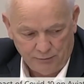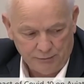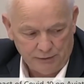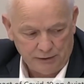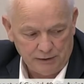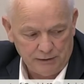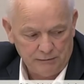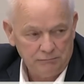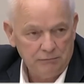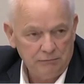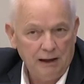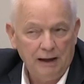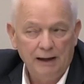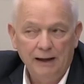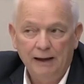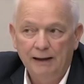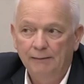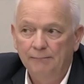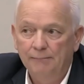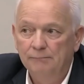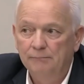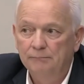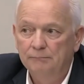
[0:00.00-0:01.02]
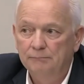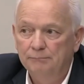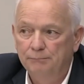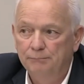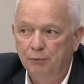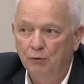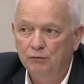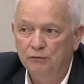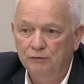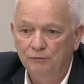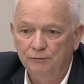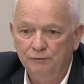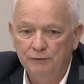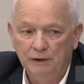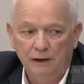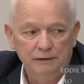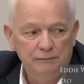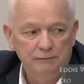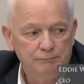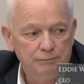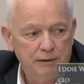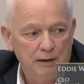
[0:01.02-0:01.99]
somebody booked a
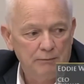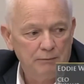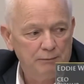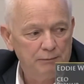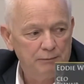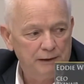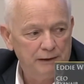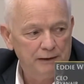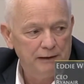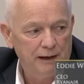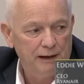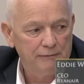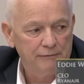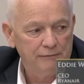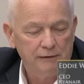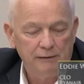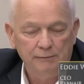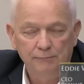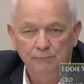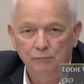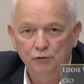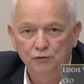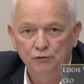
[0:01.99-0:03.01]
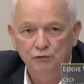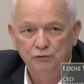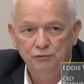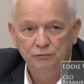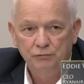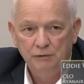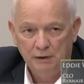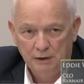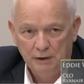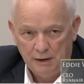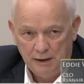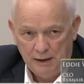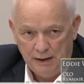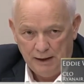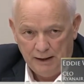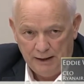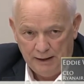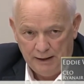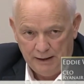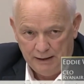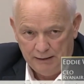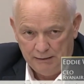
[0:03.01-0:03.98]
flight probably at a much
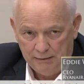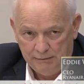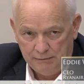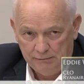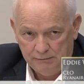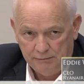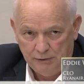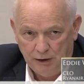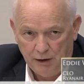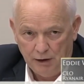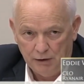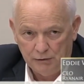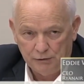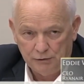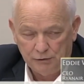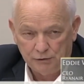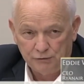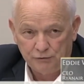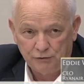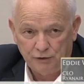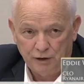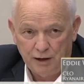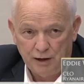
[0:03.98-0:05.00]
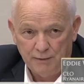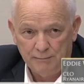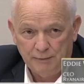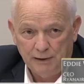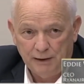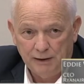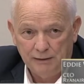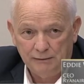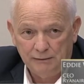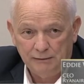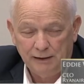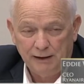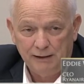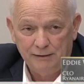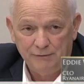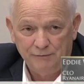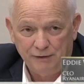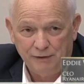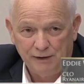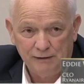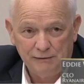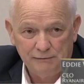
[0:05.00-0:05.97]
earlier time and
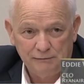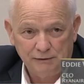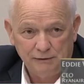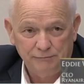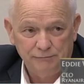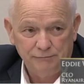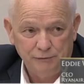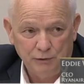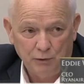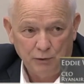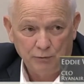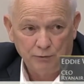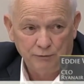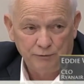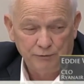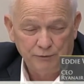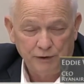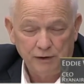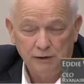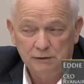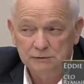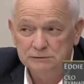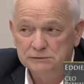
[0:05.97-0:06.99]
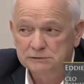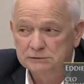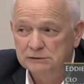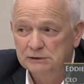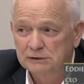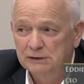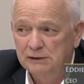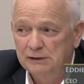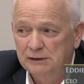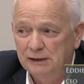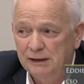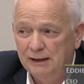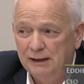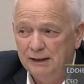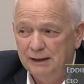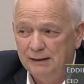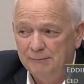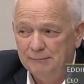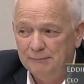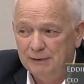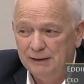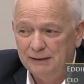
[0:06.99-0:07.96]
then availed of lower fares,
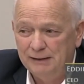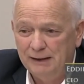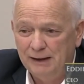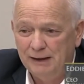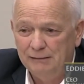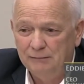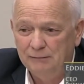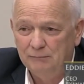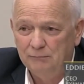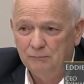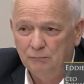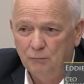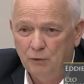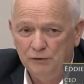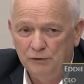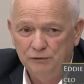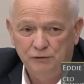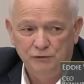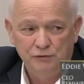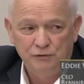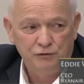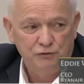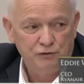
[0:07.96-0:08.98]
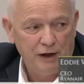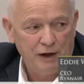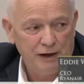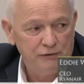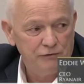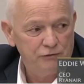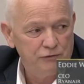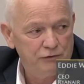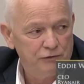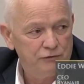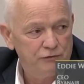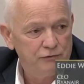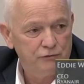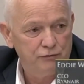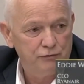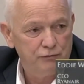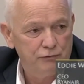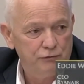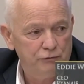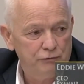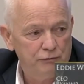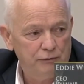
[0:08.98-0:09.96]
and then wanted to change it
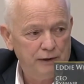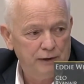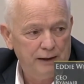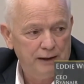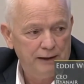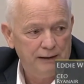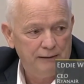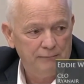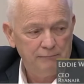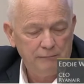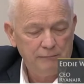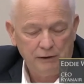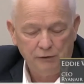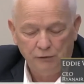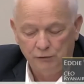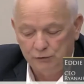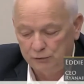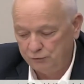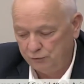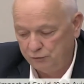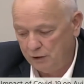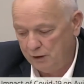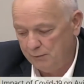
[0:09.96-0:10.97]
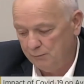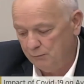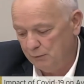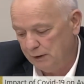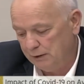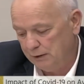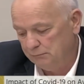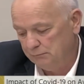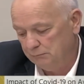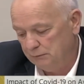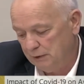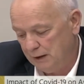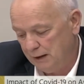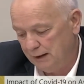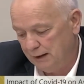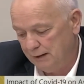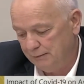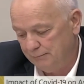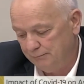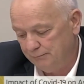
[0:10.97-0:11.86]
to another time when